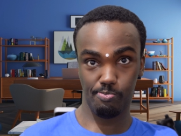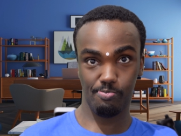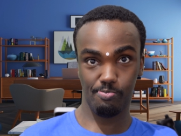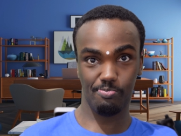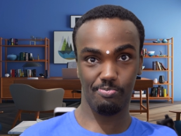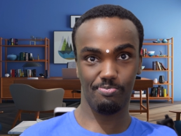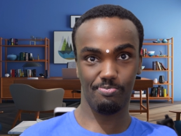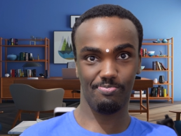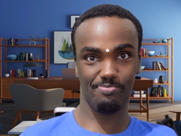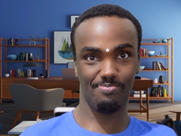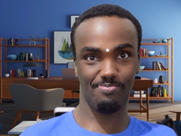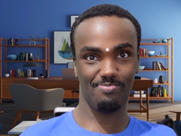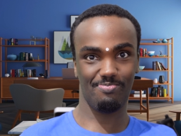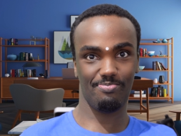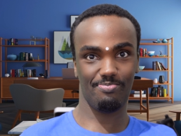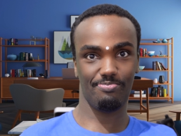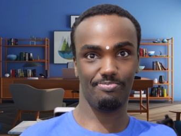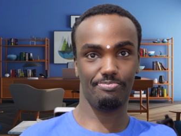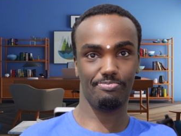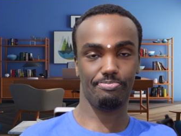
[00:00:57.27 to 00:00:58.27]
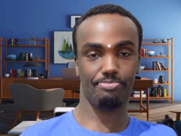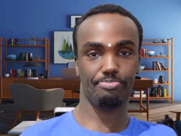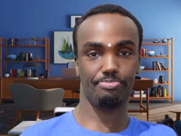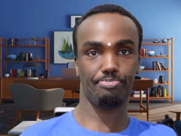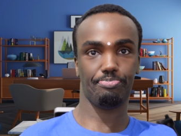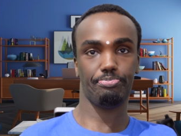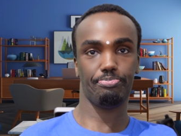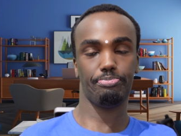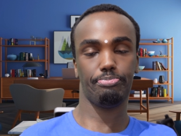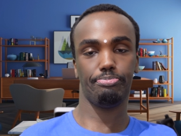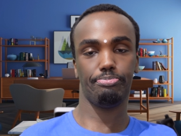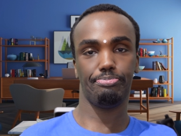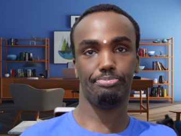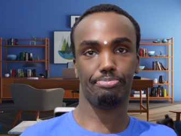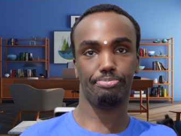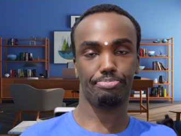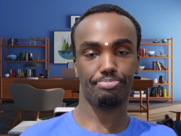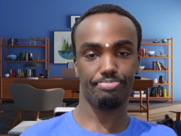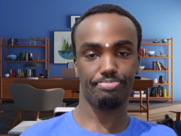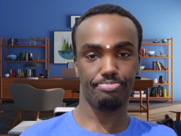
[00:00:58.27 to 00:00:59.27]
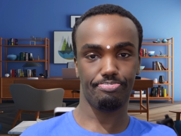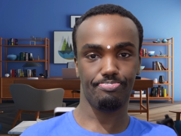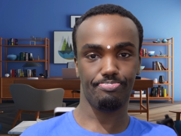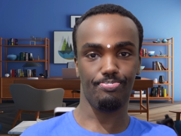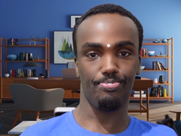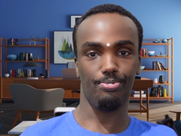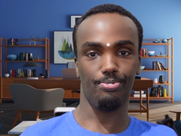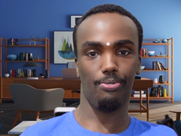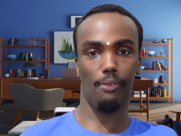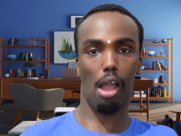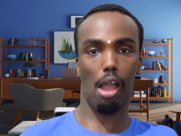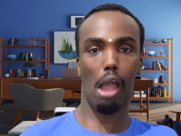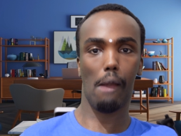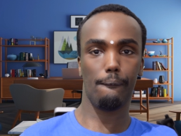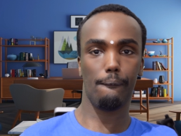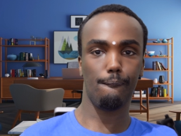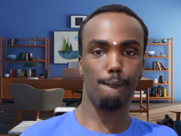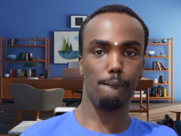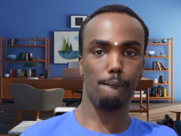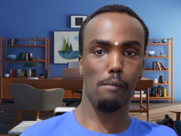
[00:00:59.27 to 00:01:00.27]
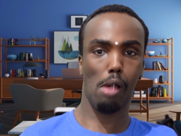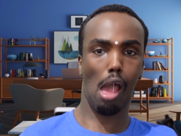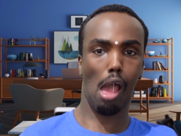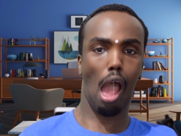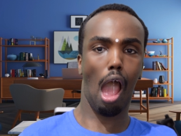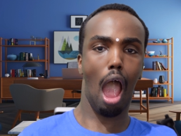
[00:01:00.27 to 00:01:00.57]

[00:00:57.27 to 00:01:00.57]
Great things takes time. Please don't